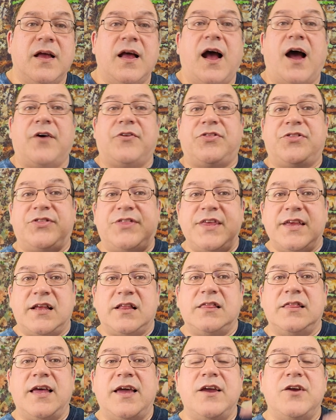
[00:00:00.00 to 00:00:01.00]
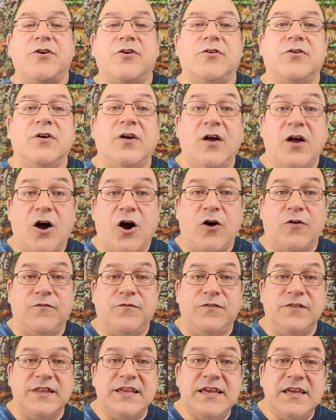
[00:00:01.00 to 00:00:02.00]
a thick layer
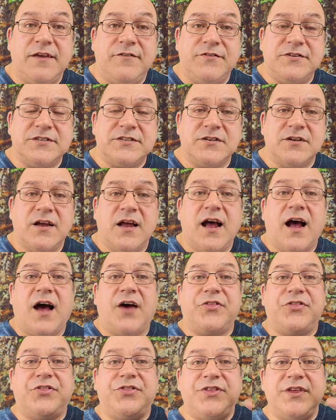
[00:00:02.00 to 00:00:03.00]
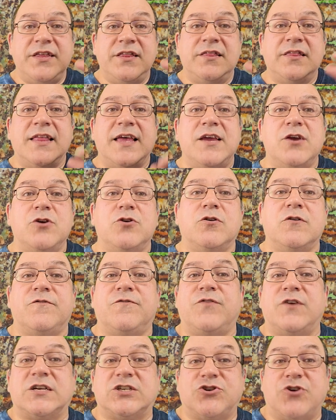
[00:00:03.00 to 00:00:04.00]
of leaves, a thin layer of
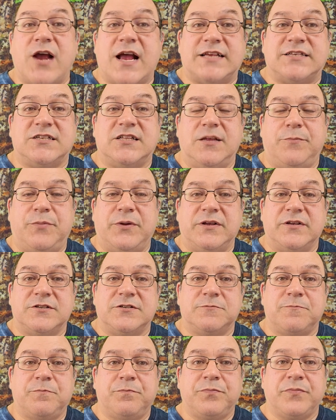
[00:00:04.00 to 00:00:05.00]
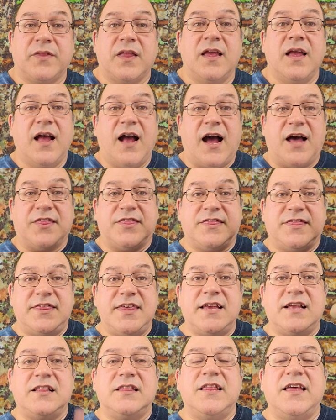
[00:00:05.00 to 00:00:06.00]
fresh grass clippings, a
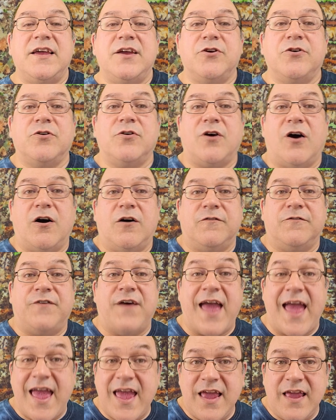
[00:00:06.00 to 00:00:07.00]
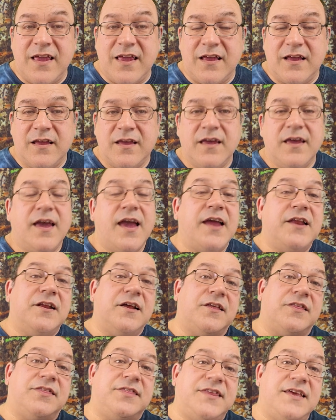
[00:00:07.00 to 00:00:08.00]
thick layer of hay, and
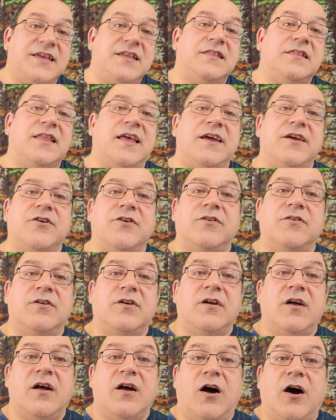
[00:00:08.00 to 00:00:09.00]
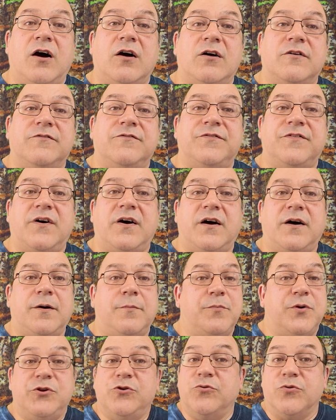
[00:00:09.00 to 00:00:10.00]
a thin layer of
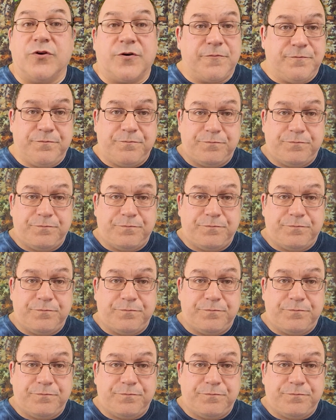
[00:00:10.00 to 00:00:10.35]
manure.